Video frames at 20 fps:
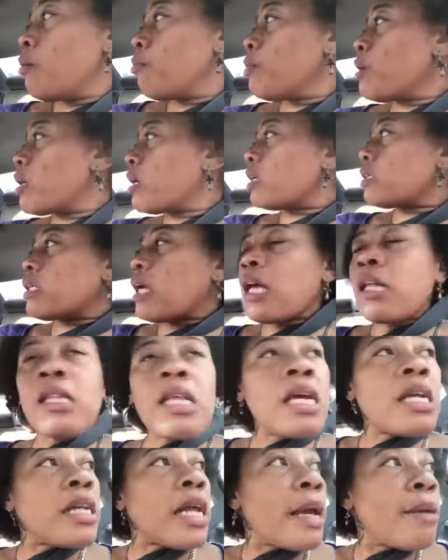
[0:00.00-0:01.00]
because they
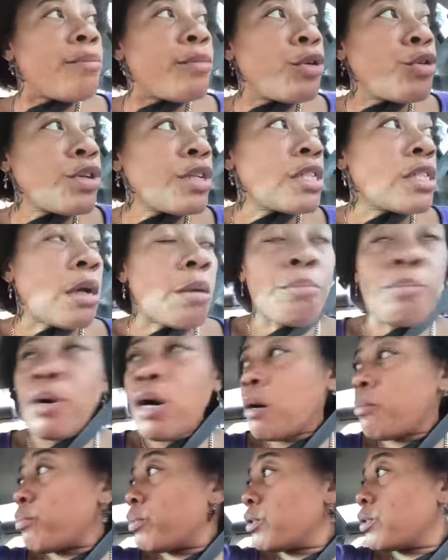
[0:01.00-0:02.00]
think their booties are
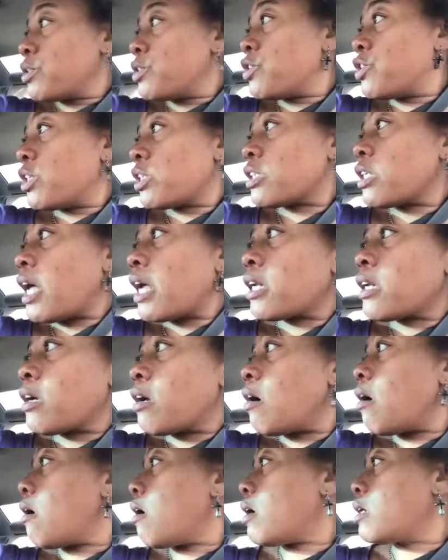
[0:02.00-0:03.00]
bumpers just like the
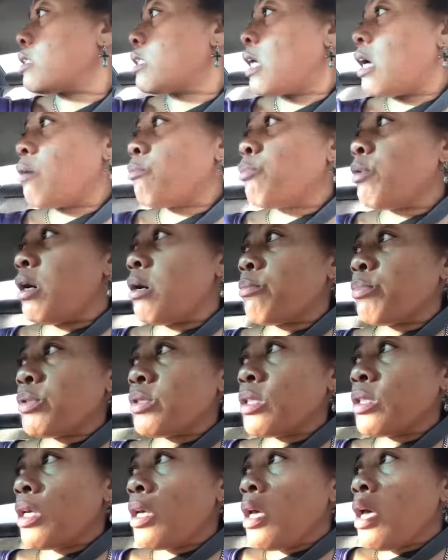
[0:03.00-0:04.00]
cars have
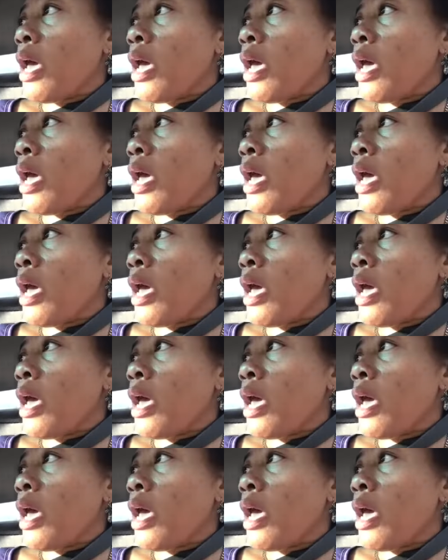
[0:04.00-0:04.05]
bumpers.